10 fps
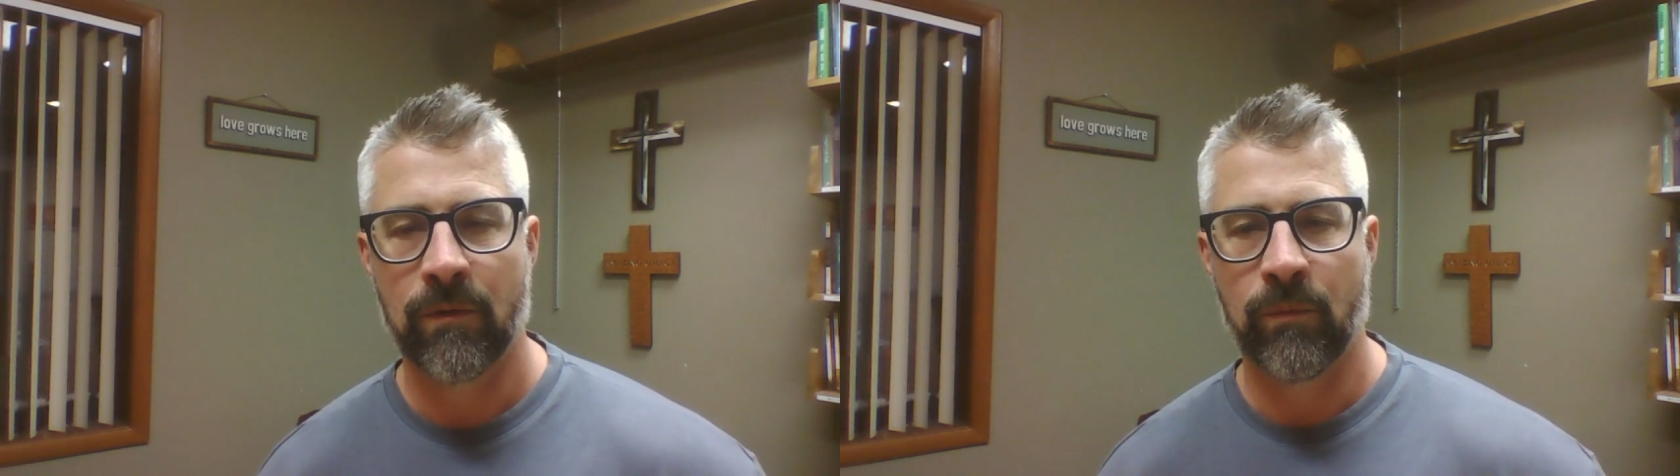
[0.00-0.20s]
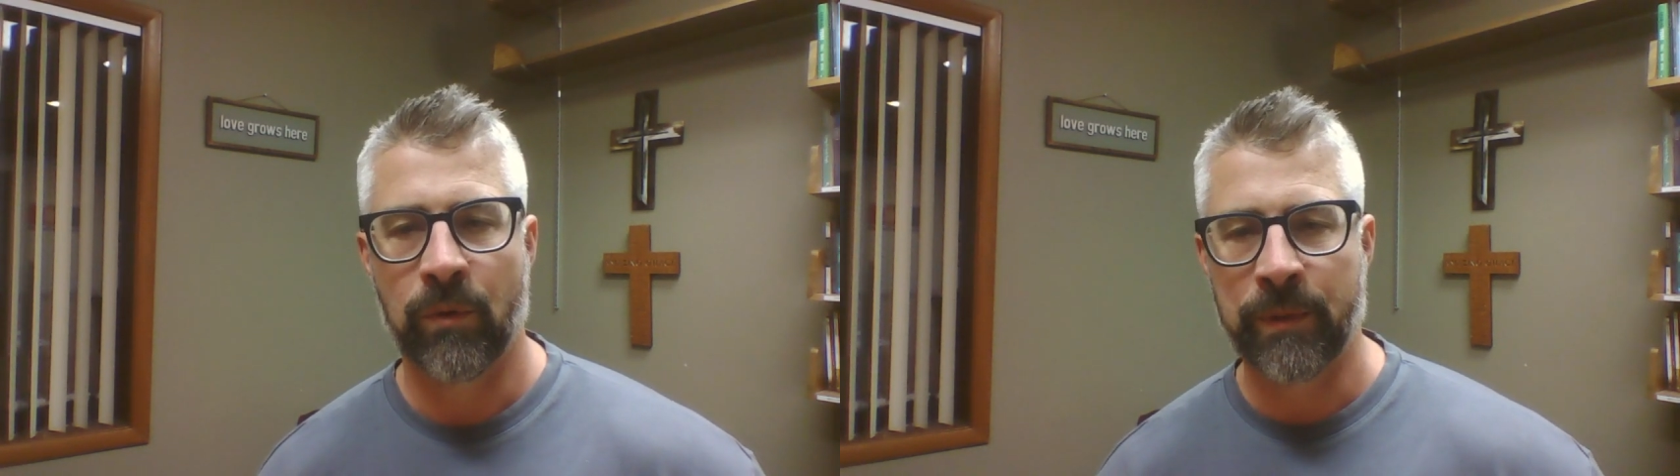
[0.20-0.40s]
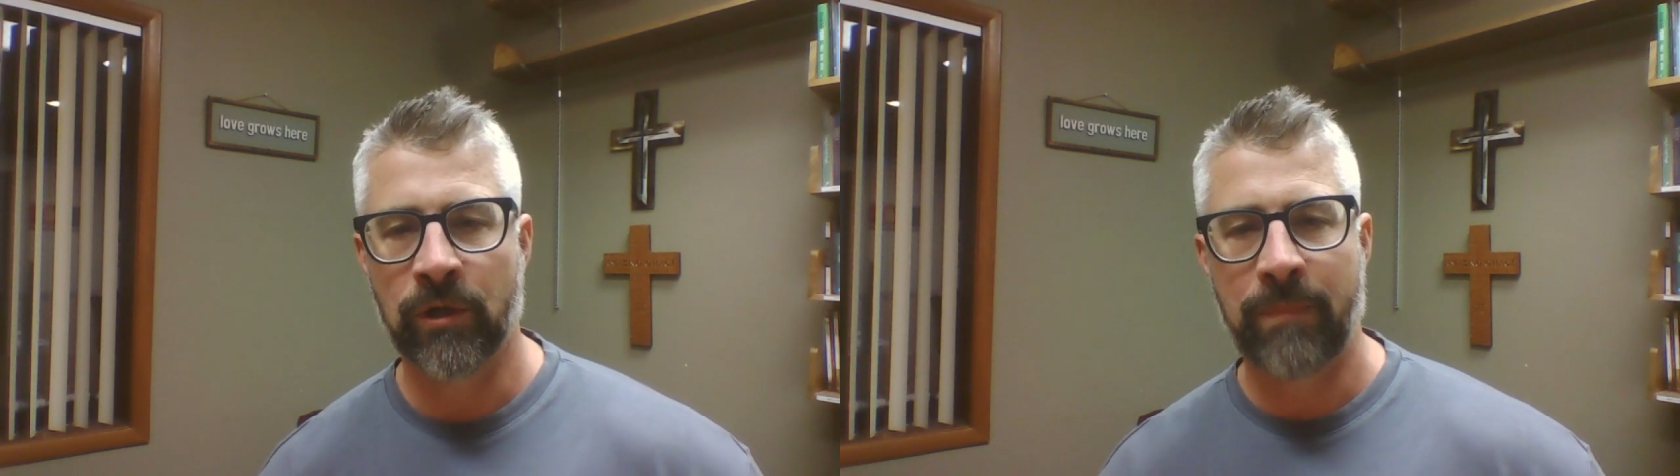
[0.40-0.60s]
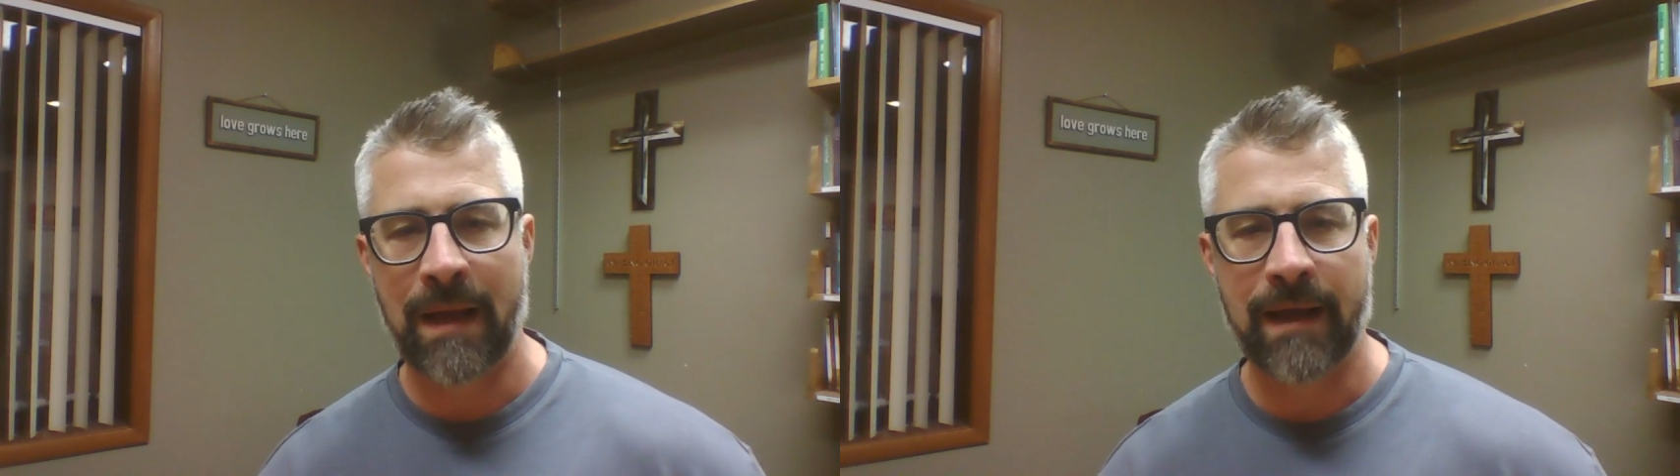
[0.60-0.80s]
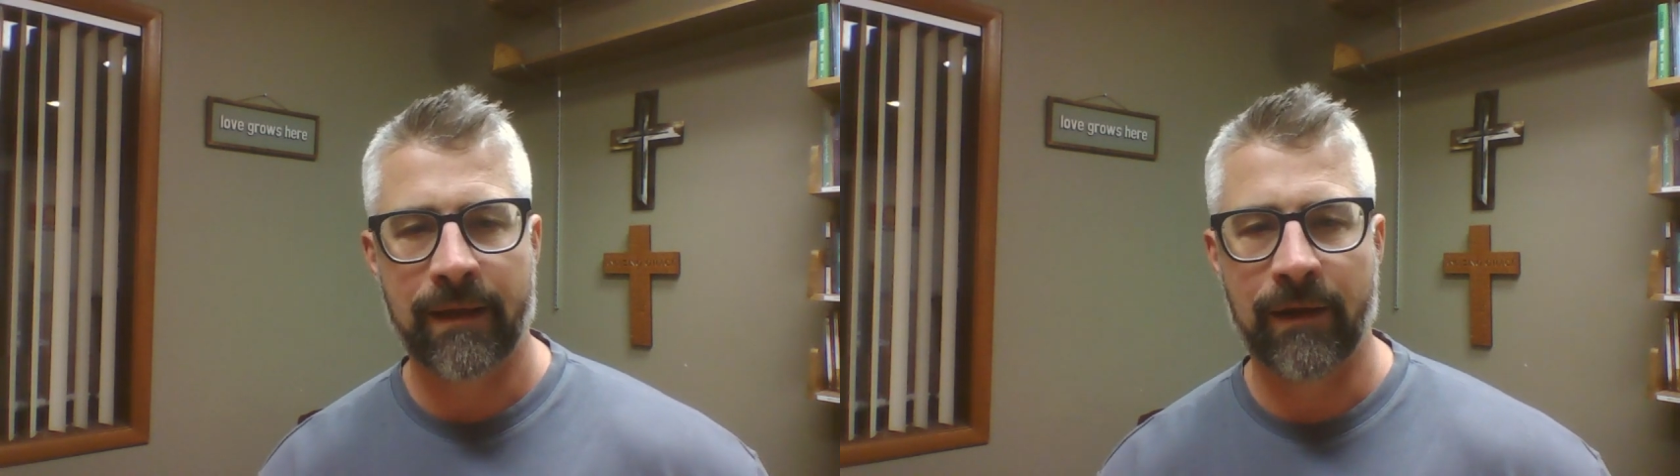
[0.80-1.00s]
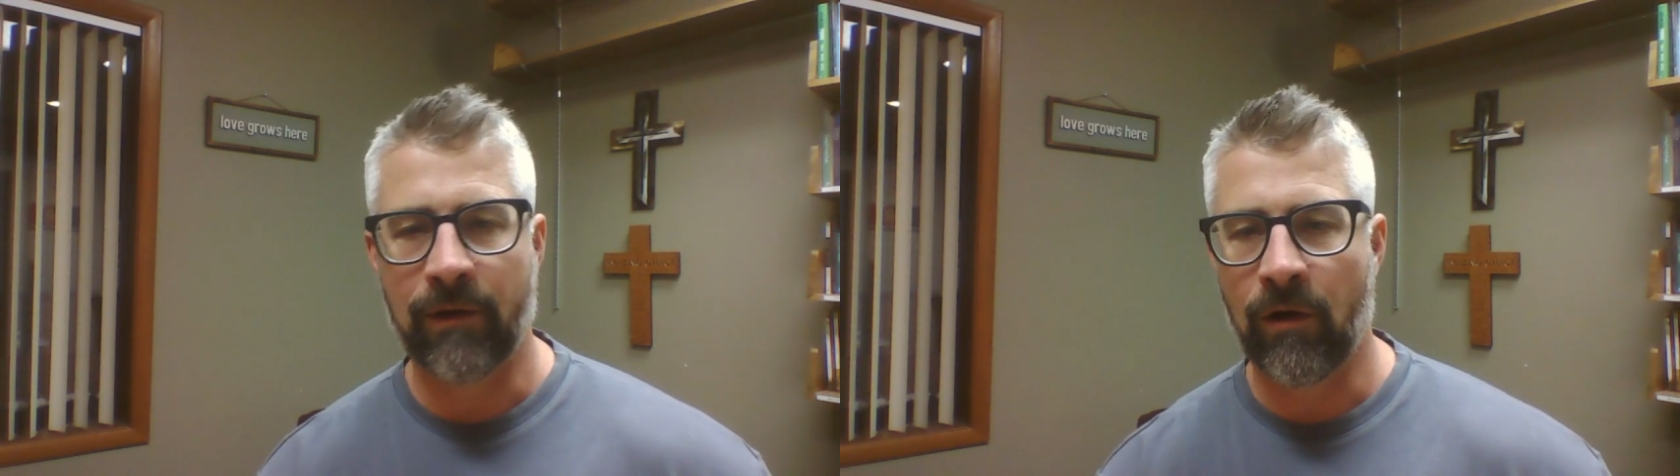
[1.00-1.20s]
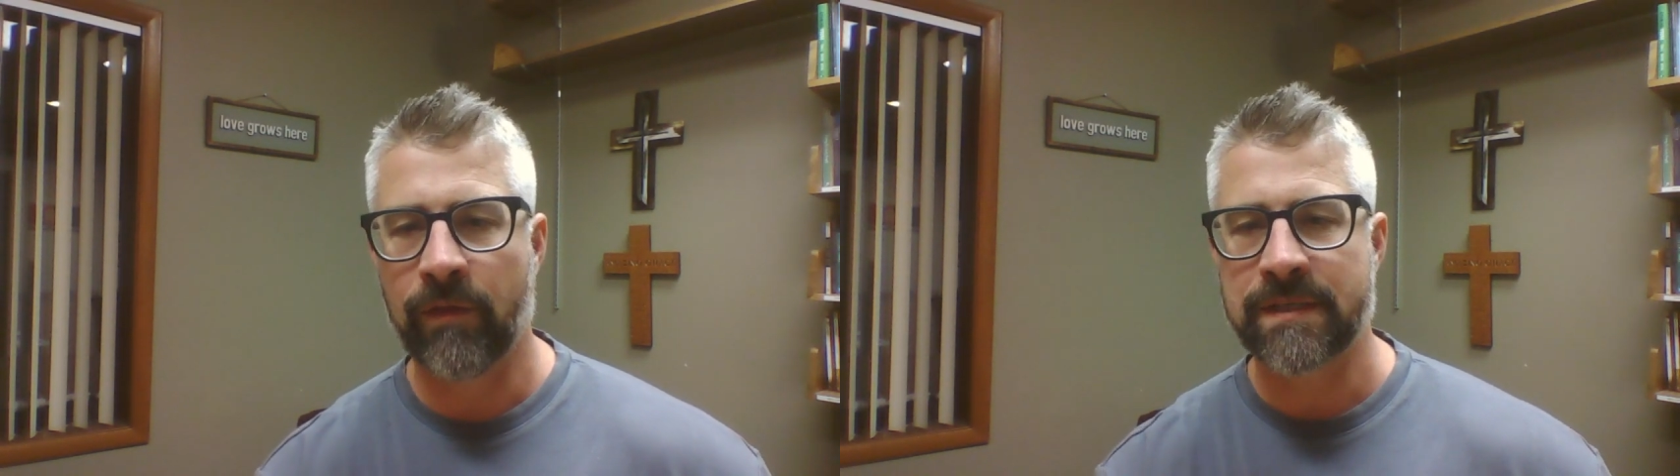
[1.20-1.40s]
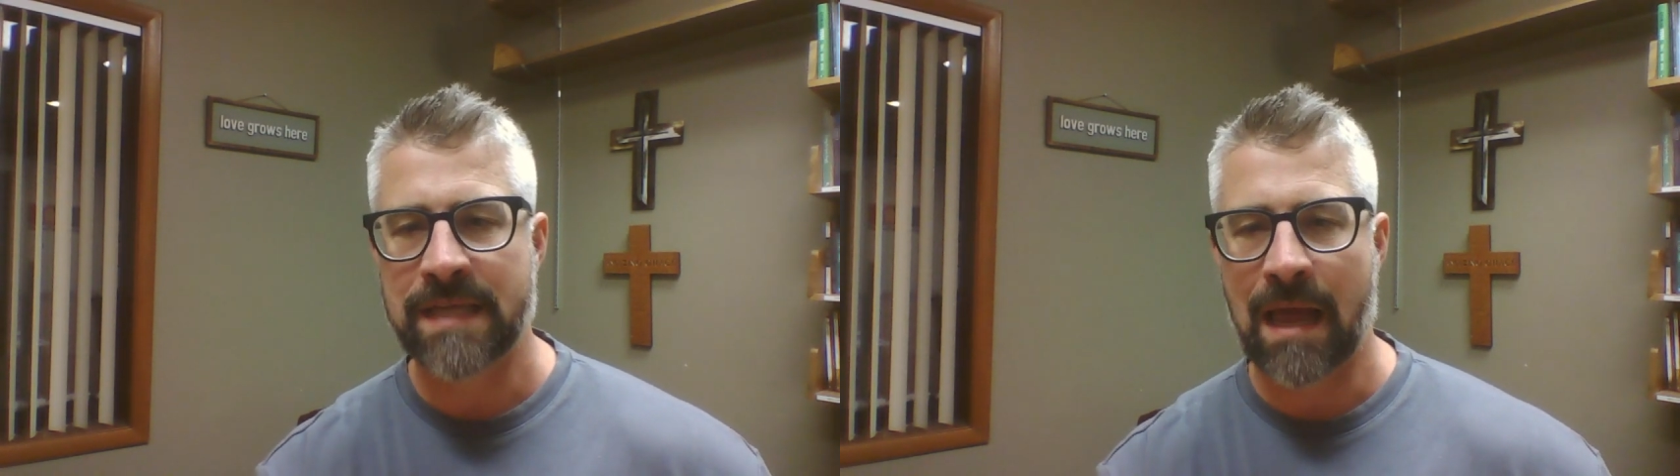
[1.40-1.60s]
When we look back at all
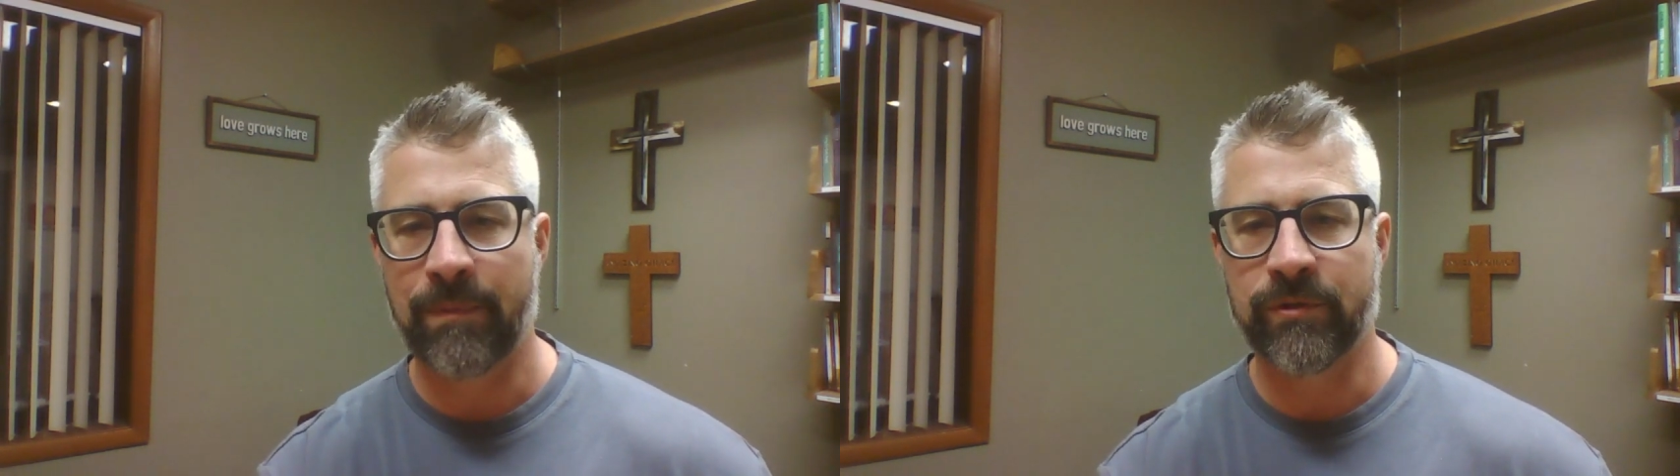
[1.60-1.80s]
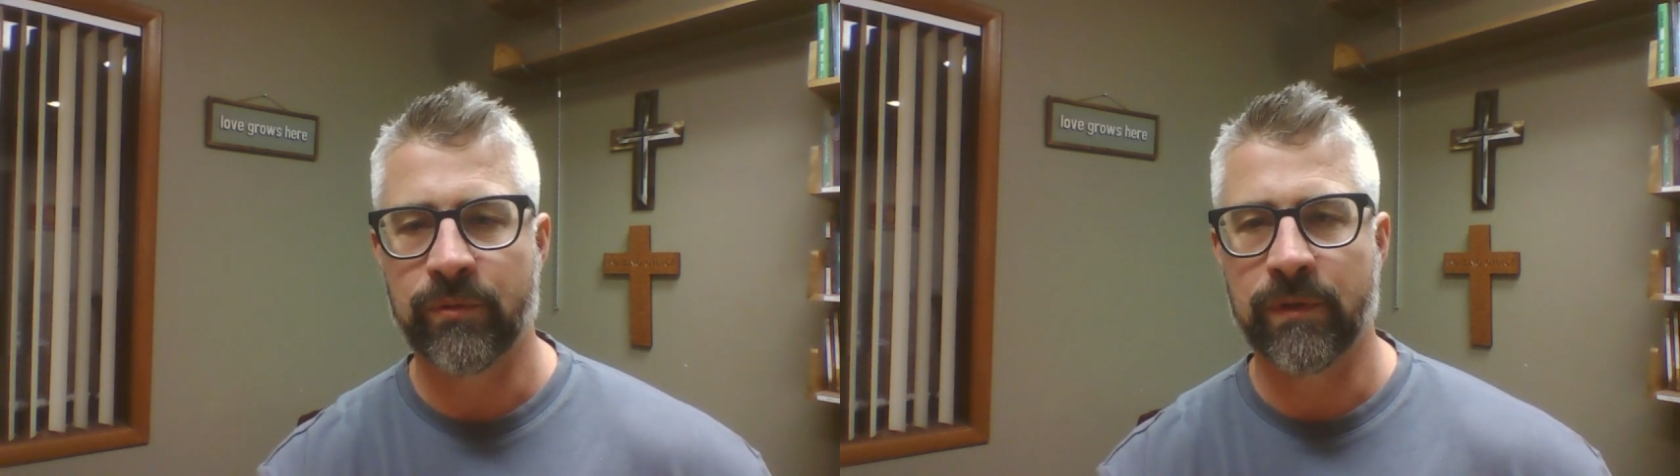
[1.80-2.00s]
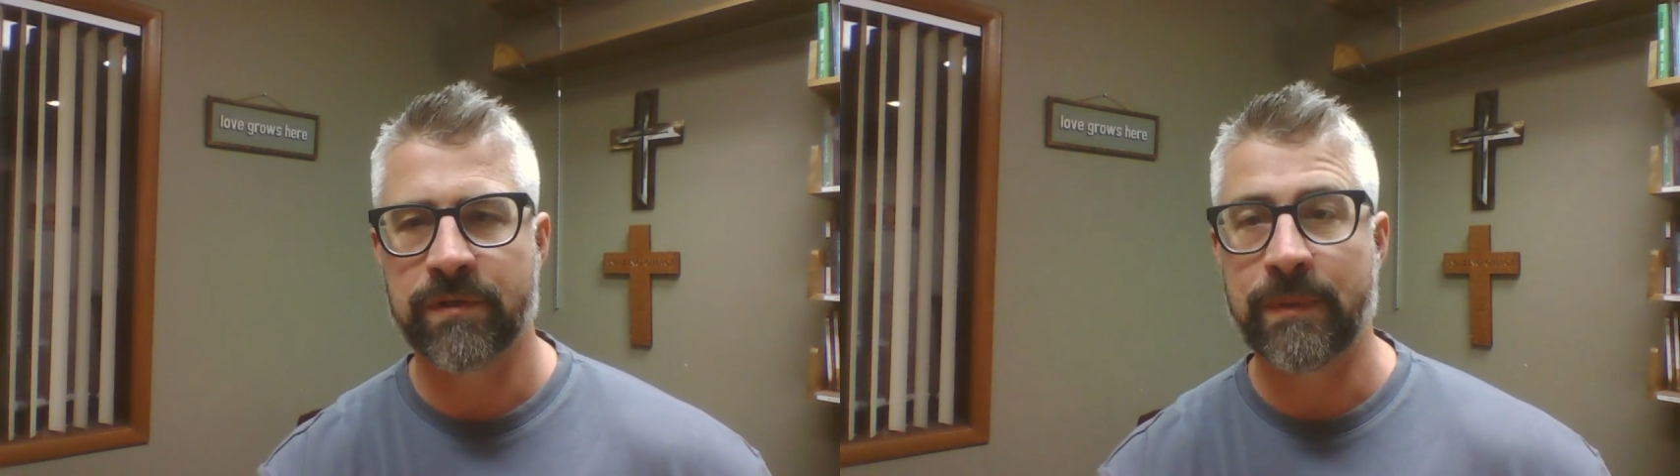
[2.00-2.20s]
that's happened to us,